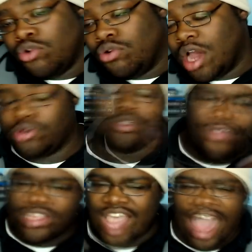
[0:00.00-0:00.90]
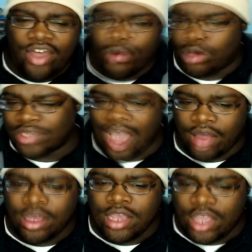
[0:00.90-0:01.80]
Who knows? We have to see how that rolls
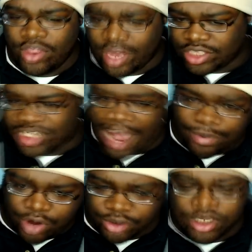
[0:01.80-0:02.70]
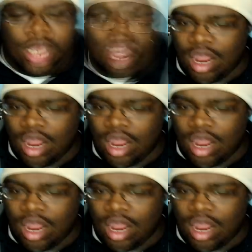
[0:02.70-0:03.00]
out in the next chapters.